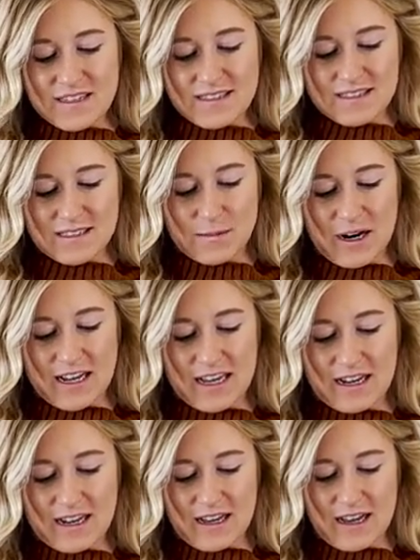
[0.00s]
spread
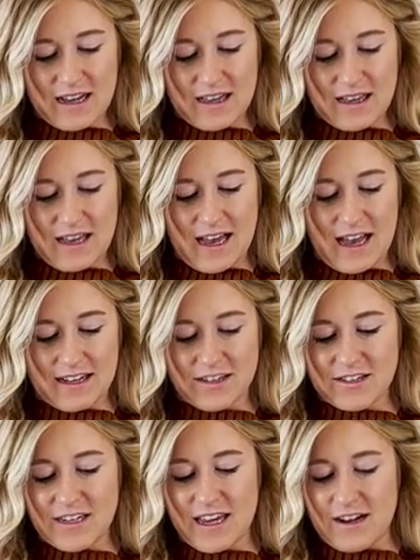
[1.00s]
it on your
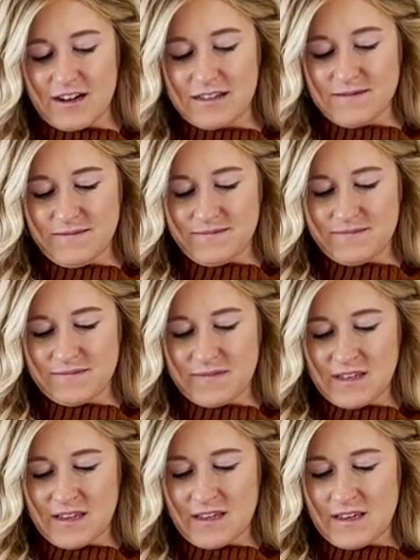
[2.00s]
nail,
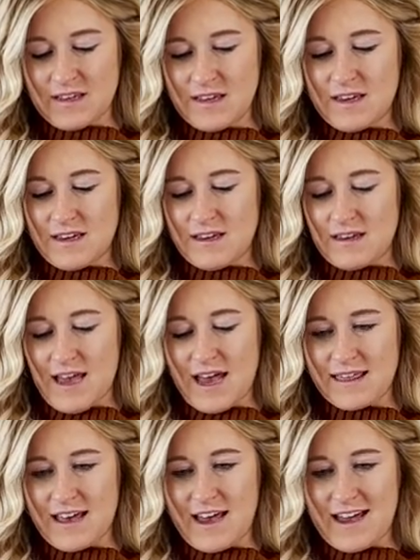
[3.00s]

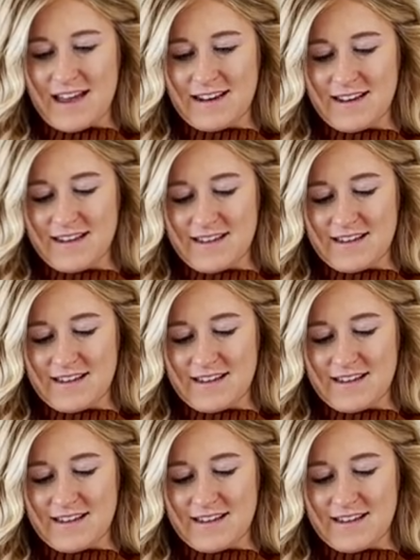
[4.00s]
and then